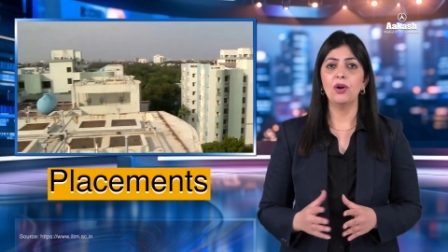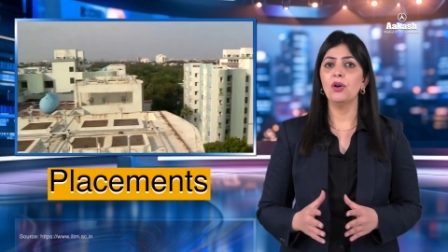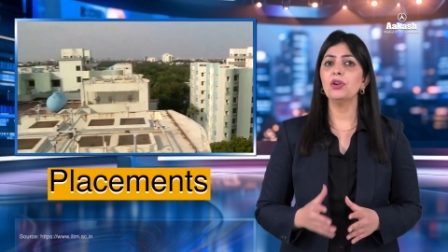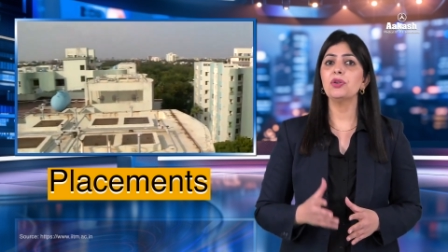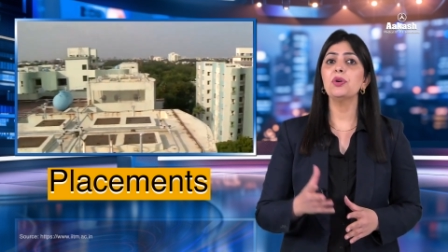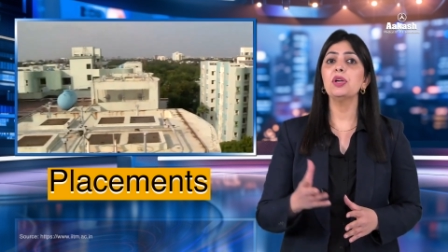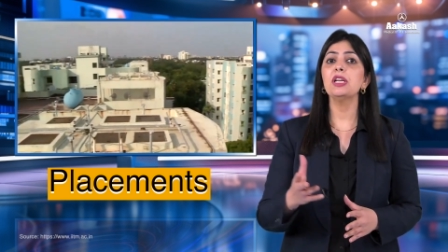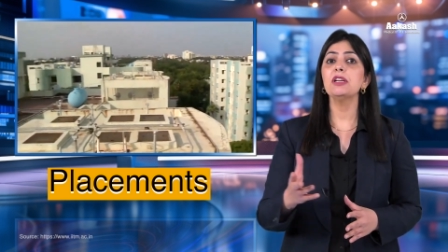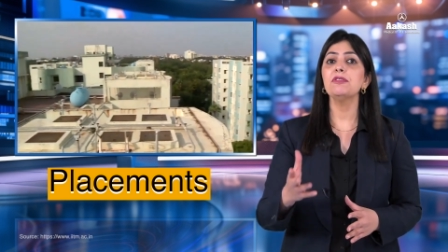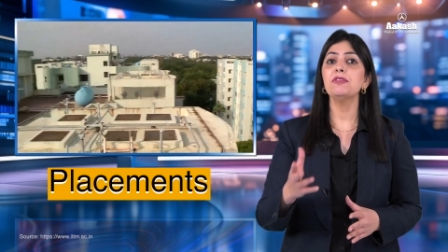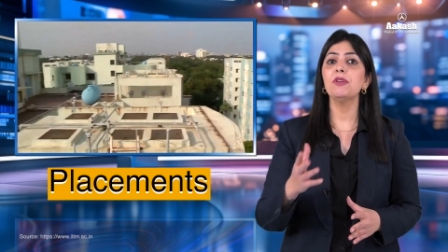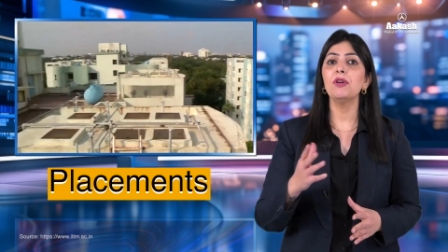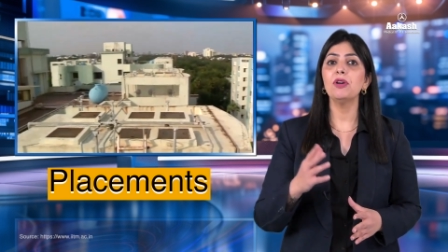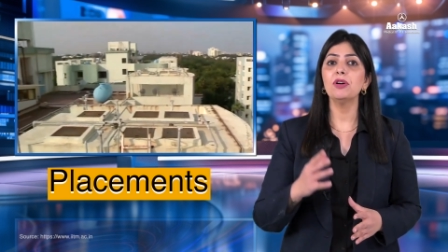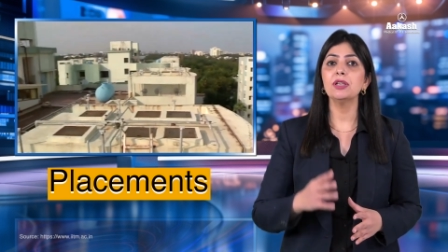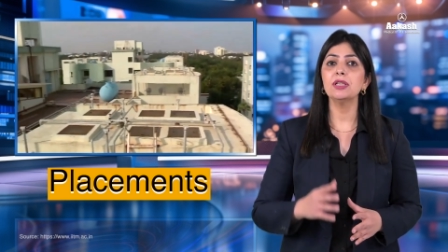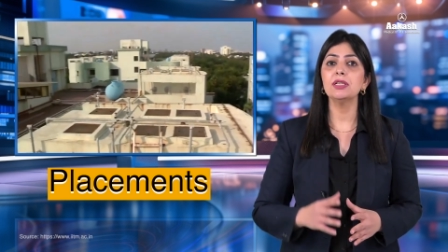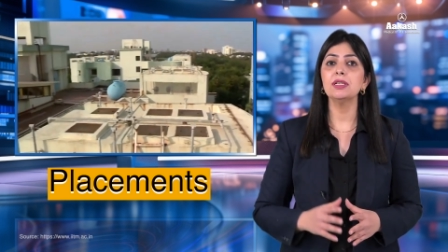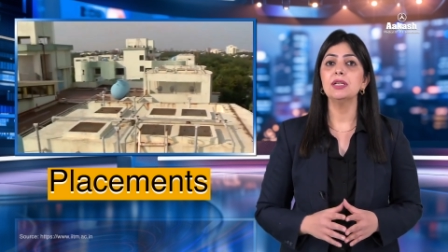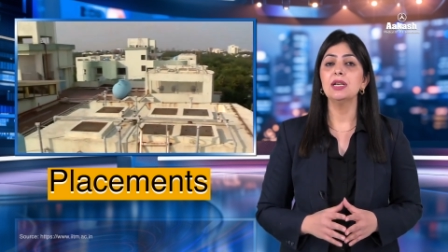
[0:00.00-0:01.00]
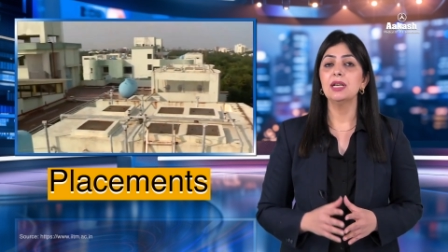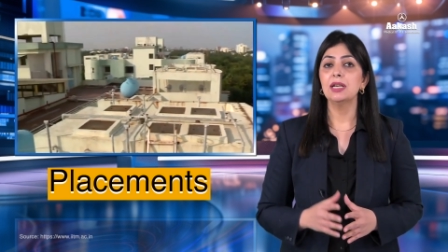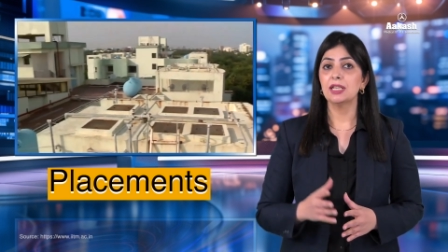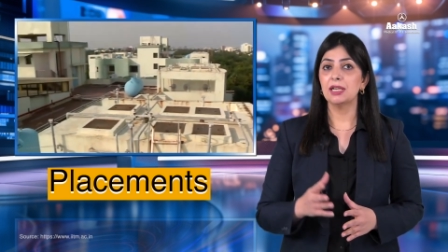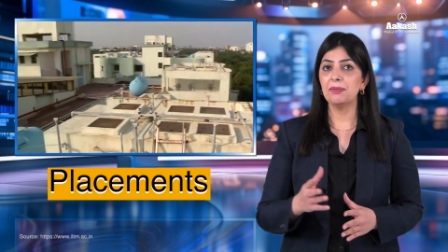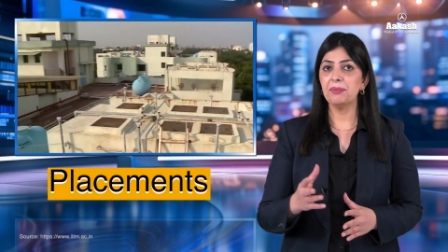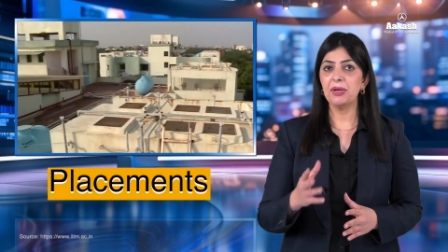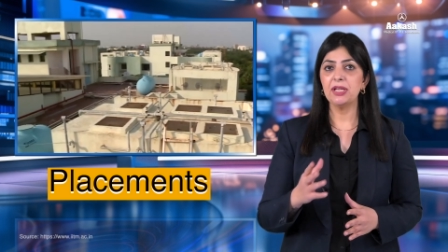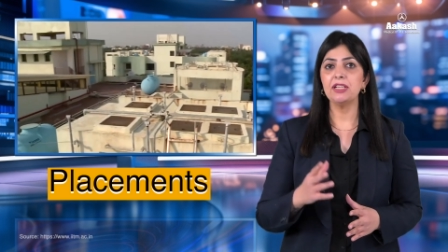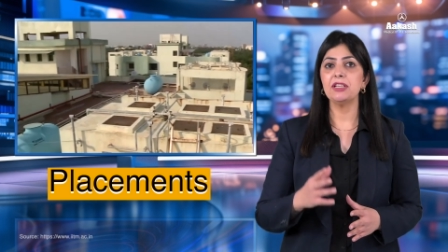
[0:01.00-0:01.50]
or going for
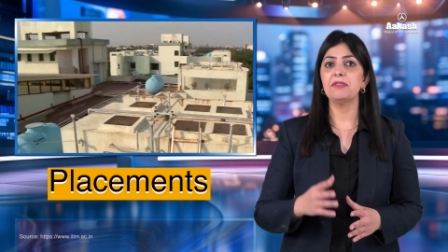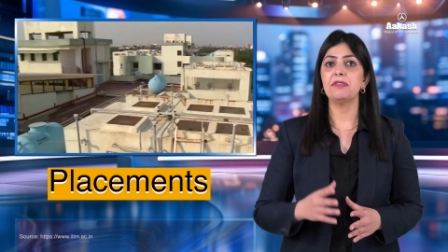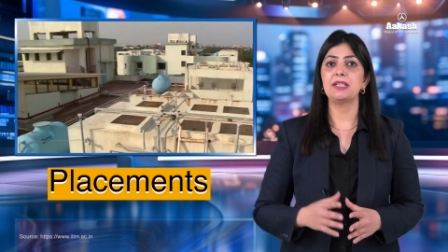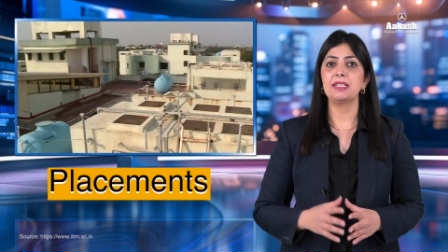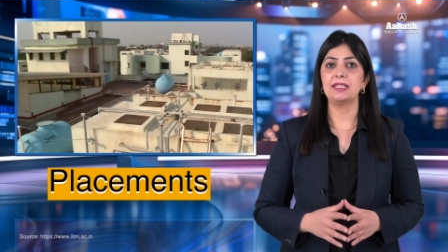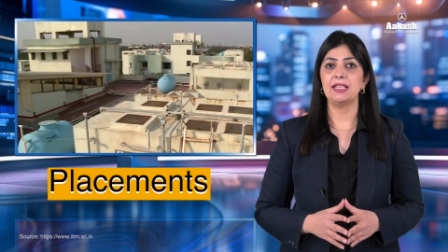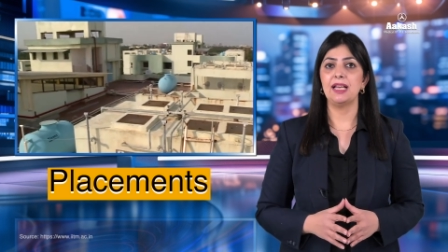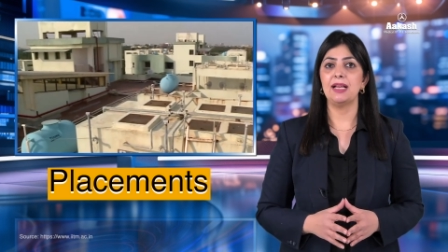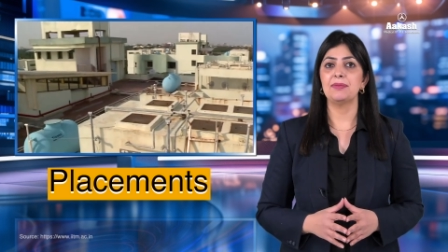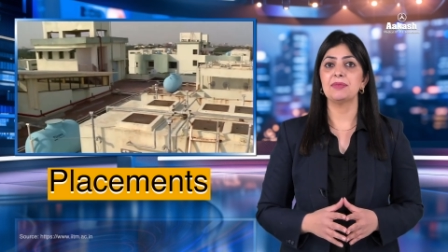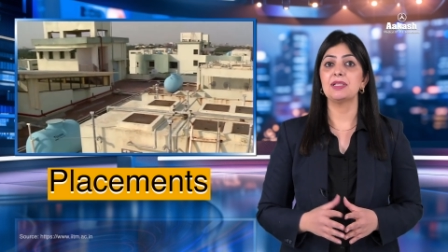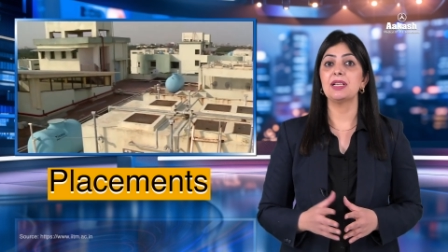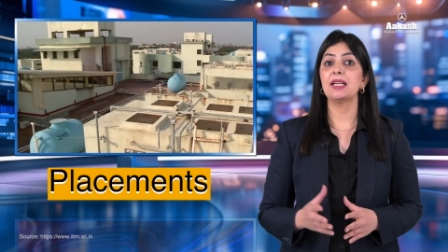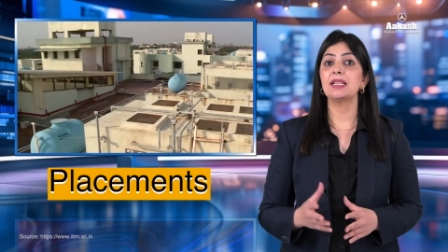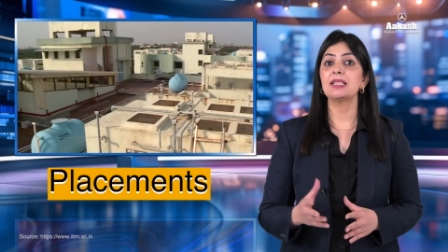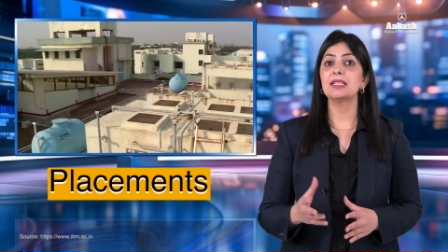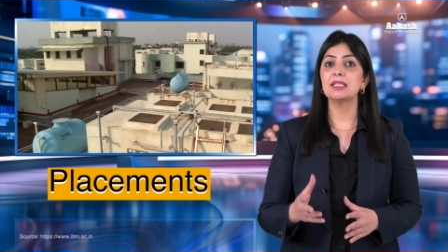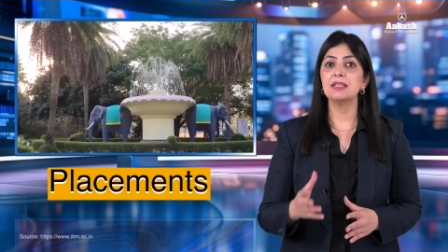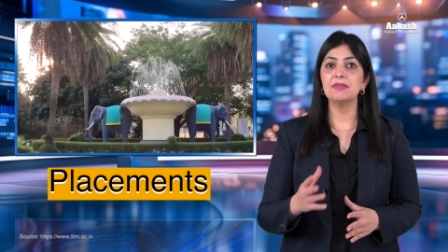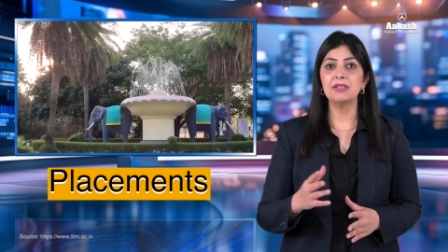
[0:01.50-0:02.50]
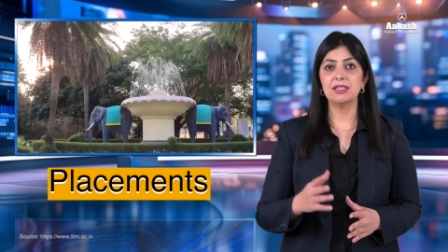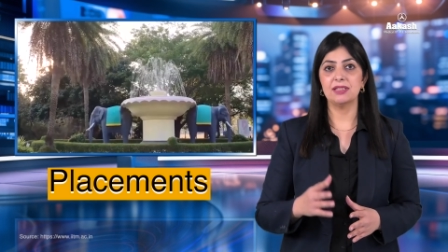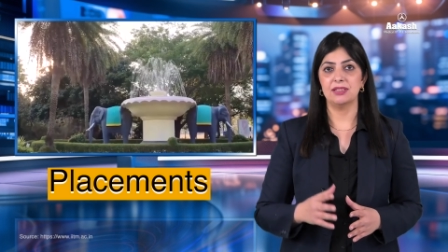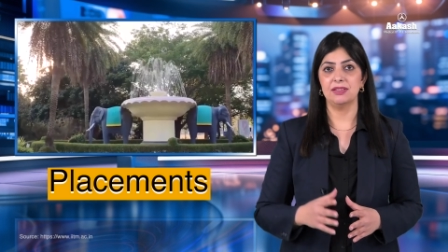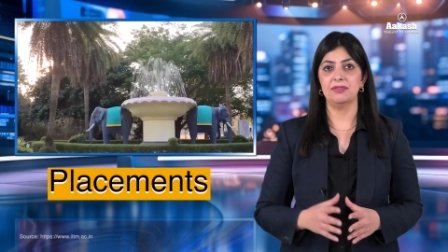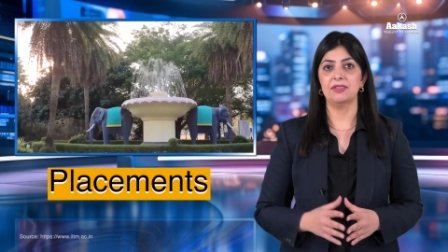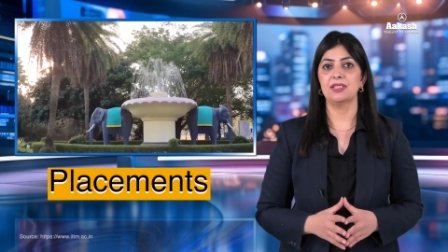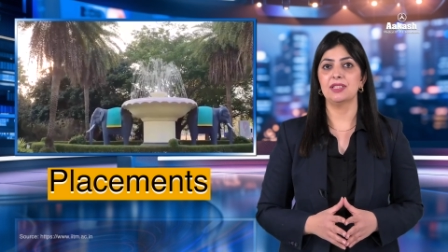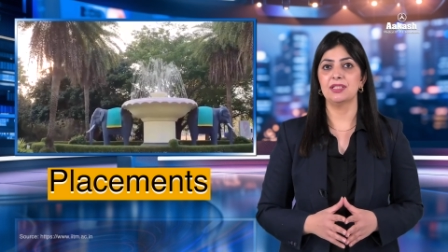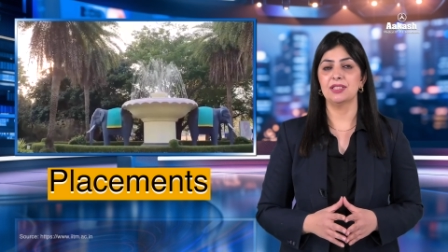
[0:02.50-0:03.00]
competitive exams like civil
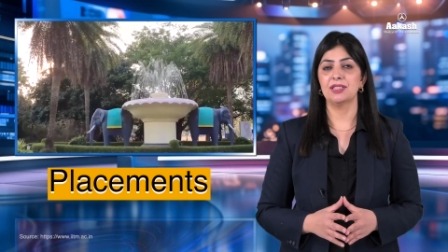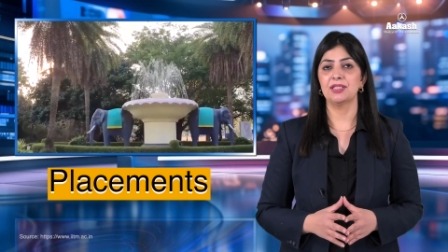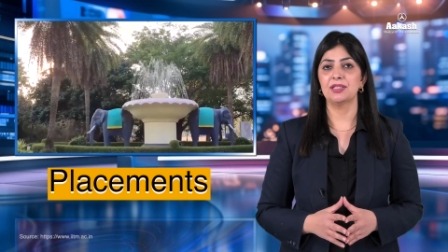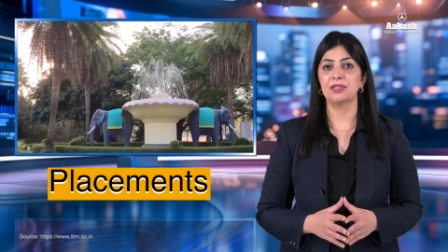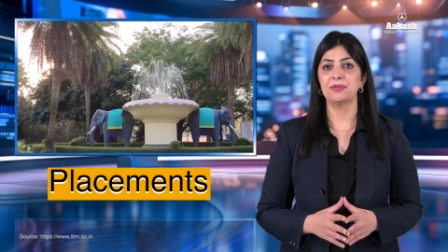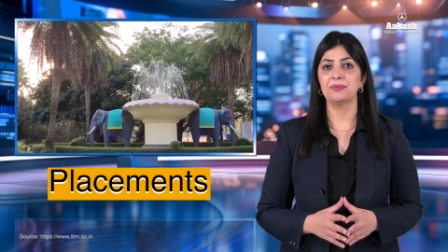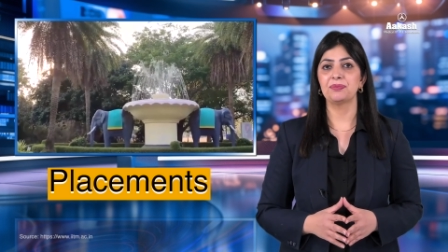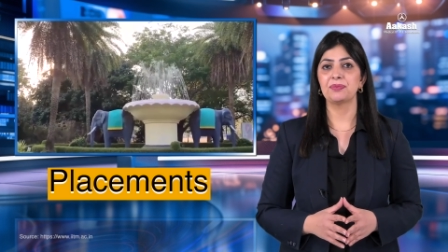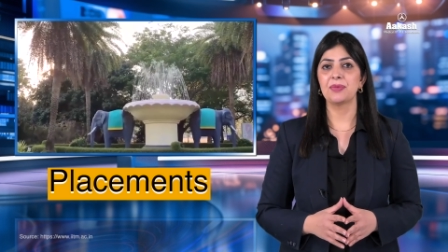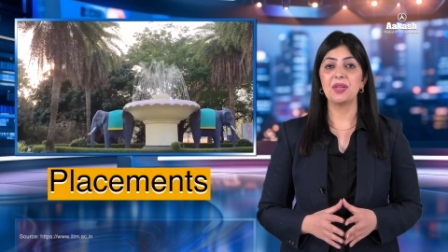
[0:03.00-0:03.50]
services.